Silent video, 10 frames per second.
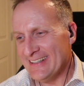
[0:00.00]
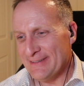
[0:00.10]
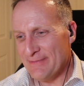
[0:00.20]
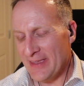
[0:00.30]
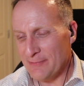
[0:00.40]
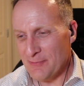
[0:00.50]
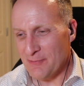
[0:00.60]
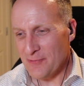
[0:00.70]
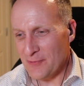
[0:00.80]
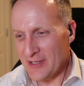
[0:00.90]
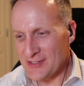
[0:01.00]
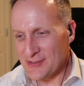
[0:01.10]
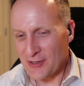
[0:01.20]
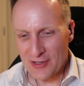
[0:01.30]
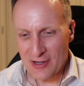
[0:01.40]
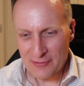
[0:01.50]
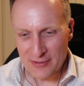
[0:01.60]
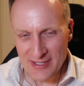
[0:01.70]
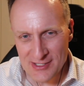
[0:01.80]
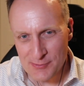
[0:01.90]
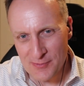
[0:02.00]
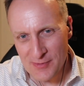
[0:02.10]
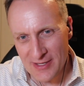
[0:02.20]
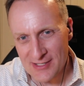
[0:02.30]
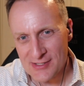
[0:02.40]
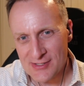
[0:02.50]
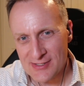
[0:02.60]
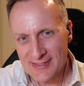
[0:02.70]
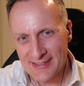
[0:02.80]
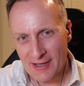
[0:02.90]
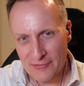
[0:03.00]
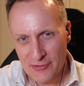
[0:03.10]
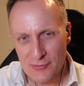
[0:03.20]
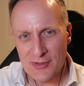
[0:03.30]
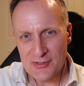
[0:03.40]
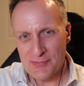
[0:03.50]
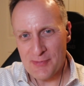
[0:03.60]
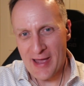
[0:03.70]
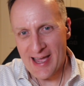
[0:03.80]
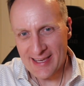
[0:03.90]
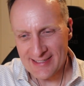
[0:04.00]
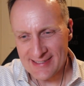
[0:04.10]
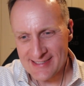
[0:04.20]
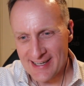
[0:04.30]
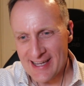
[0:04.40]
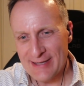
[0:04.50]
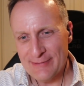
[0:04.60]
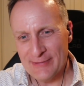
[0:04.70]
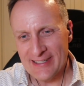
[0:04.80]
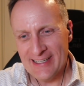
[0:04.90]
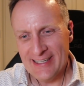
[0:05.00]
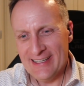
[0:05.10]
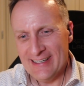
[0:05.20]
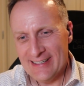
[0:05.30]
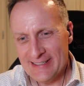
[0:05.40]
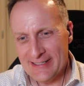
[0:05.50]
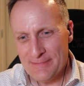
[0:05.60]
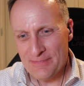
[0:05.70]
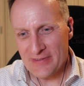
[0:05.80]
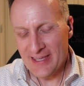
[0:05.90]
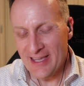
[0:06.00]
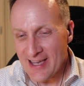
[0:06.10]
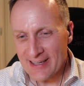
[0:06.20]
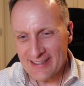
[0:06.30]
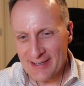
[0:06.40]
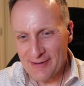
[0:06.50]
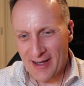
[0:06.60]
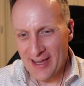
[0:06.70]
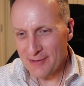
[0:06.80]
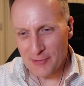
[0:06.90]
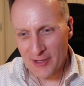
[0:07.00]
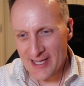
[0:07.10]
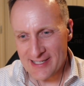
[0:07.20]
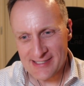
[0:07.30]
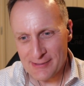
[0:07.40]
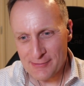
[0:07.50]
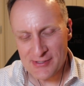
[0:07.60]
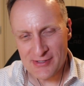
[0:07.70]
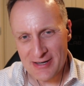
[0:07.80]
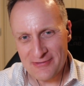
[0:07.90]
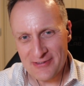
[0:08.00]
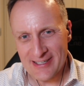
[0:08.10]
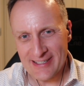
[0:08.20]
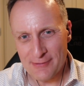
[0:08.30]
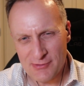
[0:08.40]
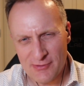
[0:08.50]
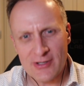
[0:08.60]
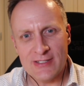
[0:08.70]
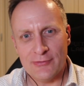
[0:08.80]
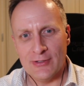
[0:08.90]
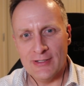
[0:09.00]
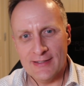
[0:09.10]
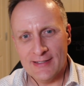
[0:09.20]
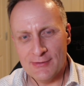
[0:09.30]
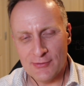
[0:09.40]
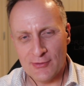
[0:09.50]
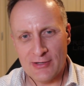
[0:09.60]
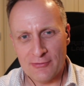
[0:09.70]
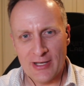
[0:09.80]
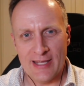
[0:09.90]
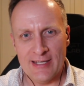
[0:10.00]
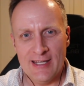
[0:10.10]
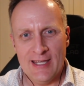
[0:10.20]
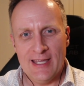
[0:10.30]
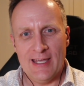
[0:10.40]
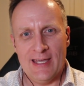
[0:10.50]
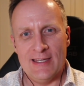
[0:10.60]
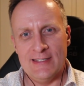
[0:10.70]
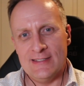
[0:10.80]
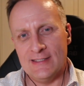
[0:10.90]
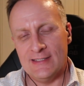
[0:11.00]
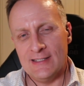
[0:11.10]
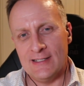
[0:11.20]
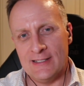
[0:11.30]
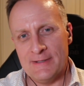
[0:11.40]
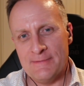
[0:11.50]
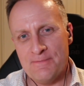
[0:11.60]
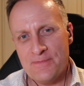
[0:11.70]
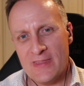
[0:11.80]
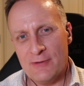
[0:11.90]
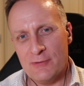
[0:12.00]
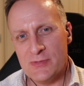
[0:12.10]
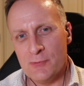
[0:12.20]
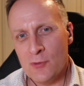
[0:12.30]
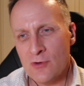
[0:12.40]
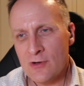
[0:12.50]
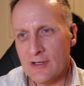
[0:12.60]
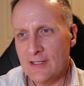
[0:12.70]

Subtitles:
And we started off with his a few years back in time. And yeah, I had a blast. It was a lot of fun. It was very different. And it was more.